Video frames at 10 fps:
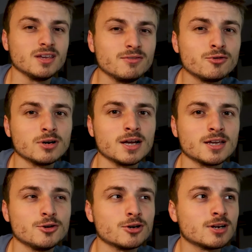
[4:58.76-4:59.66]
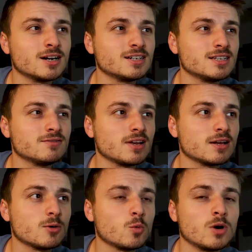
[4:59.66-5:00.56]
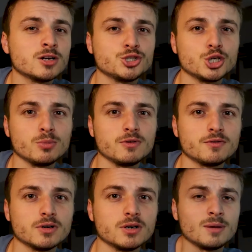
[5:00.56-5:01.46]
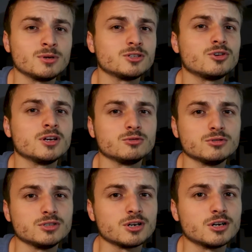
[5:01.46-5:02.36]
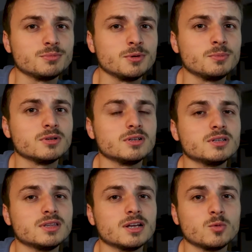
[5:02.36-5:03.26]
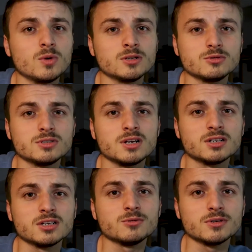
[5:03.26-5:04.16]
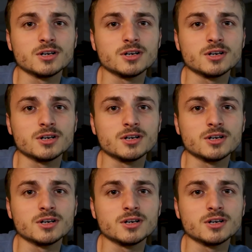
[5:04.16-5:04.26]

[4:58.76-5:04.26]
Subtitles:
if you're lucky, you're gonna receive like one job offer. I'm not trying to discourage people that want to start out a